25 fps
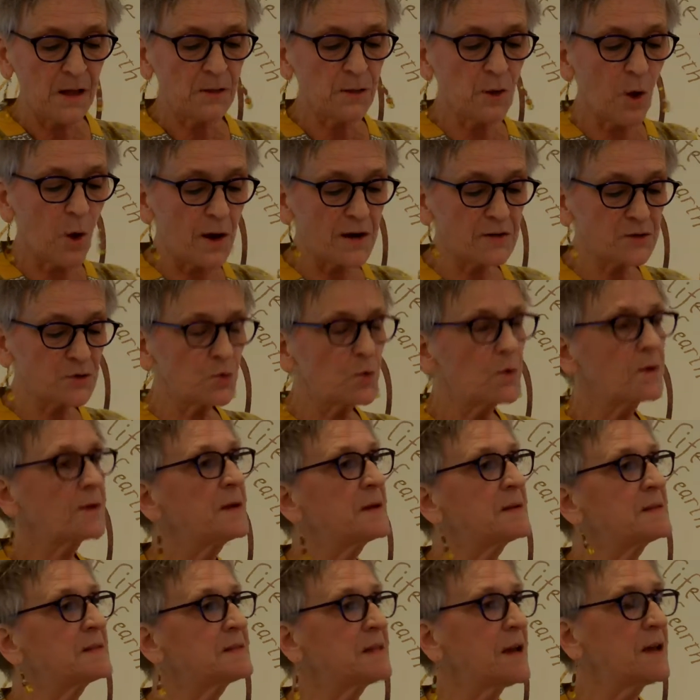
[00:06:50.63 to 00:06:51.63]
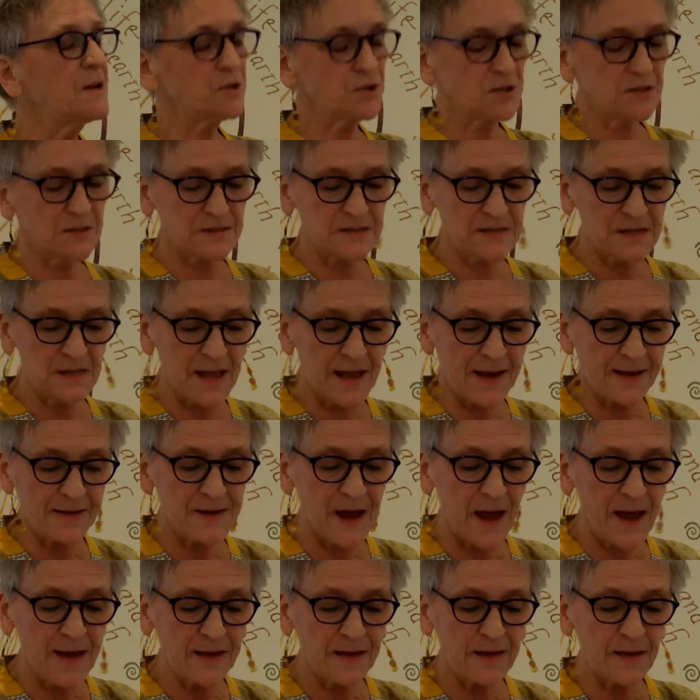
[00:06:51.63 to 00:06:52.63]
Large organizations like
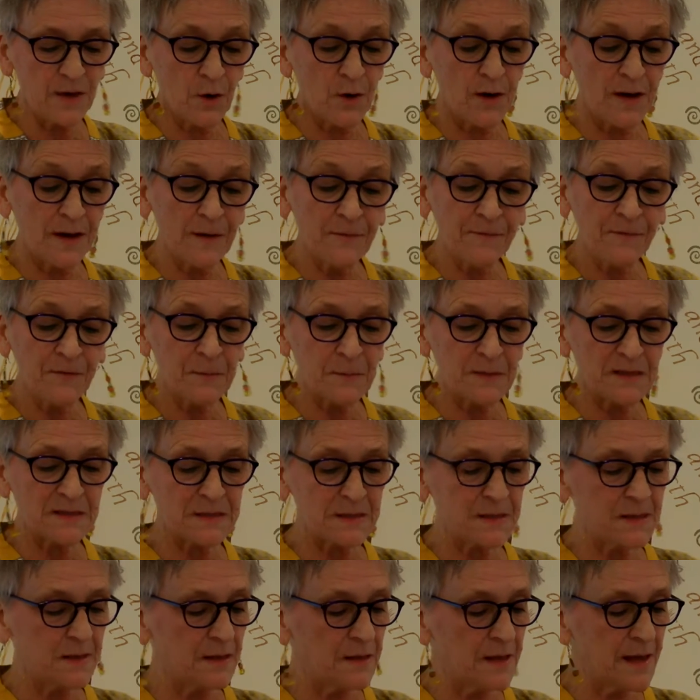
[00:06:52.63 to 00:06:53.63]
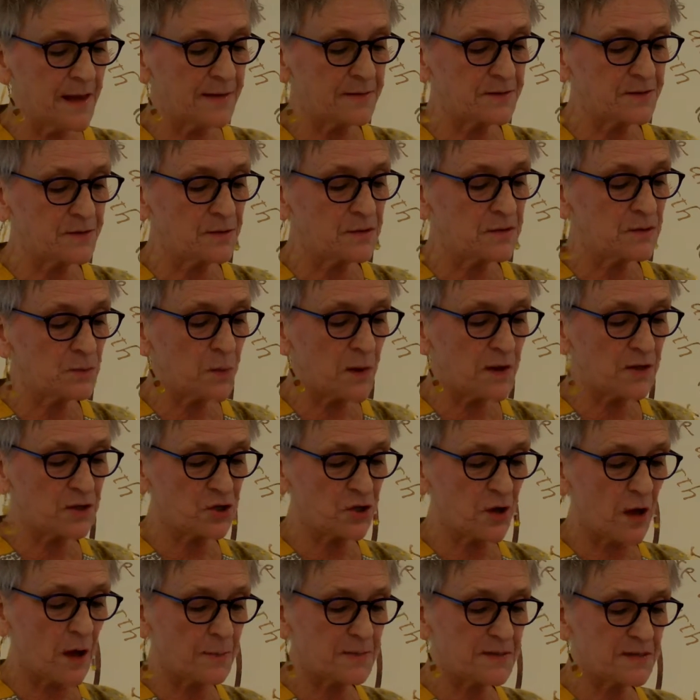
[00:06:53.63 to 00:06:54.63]
Nike are infamously linked to
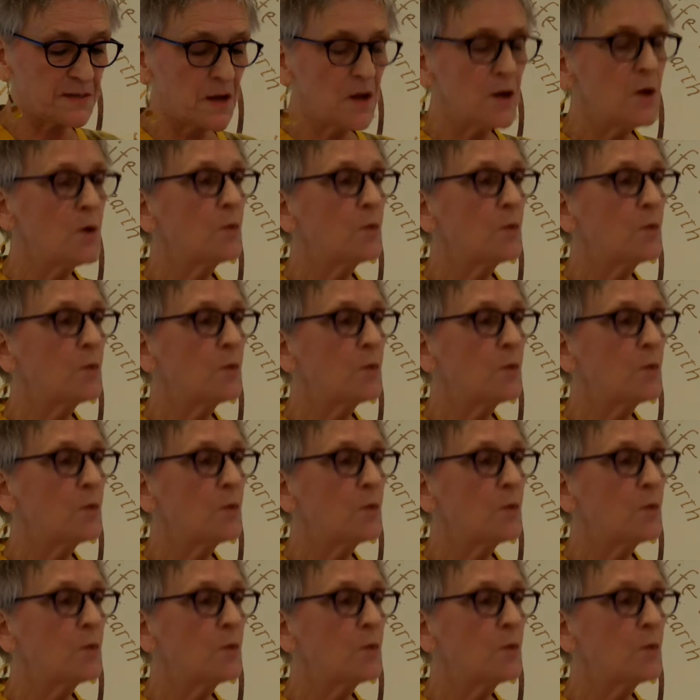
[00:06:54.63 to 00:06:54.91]
sweatshops